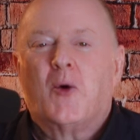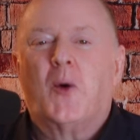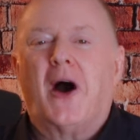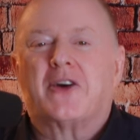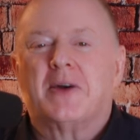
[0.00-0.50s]

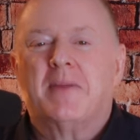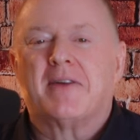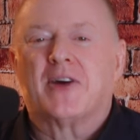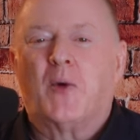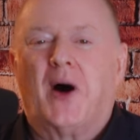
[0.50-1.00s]
Welcome,
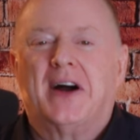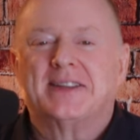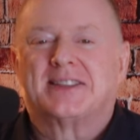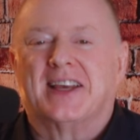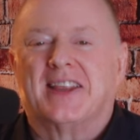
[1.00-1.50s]

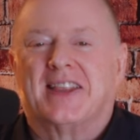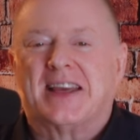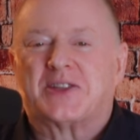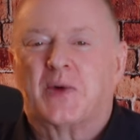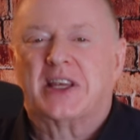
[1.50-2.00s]
everyone, to
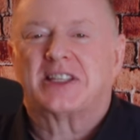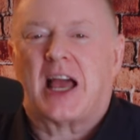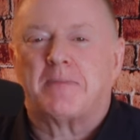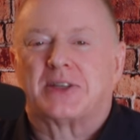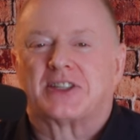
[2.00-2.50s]
this week's
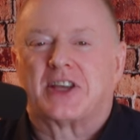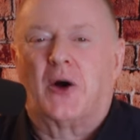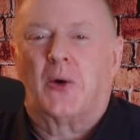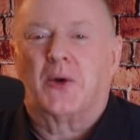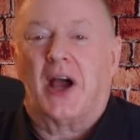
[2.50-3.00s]

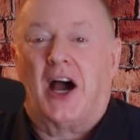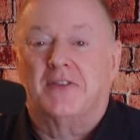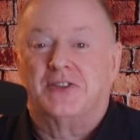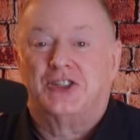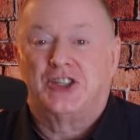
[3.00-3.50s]
episode
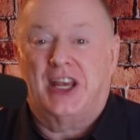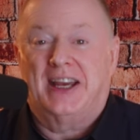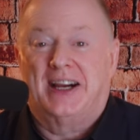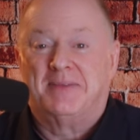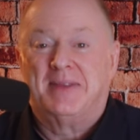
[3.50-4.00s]
of
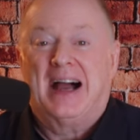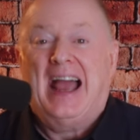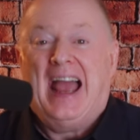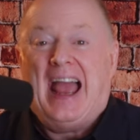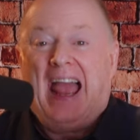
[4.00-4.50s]
Jim
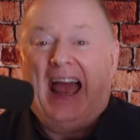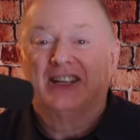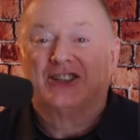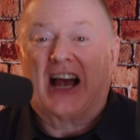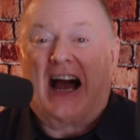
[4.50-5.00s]

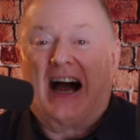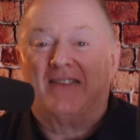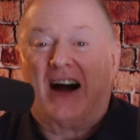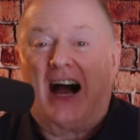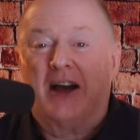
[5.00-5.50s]
and
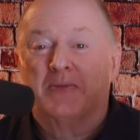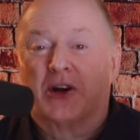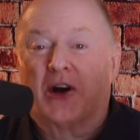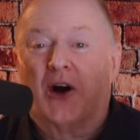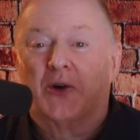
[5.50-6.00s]
Java. I'm
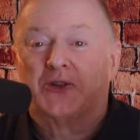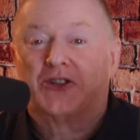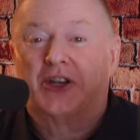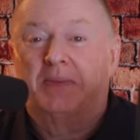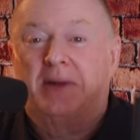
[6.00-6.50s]
your host,
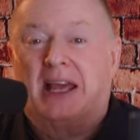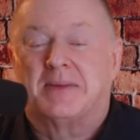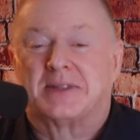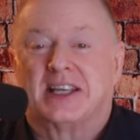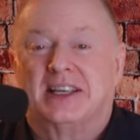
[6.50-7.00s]
Jim
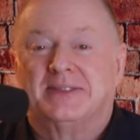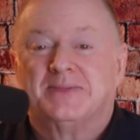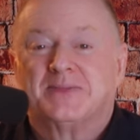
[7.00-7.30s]
Dempsey.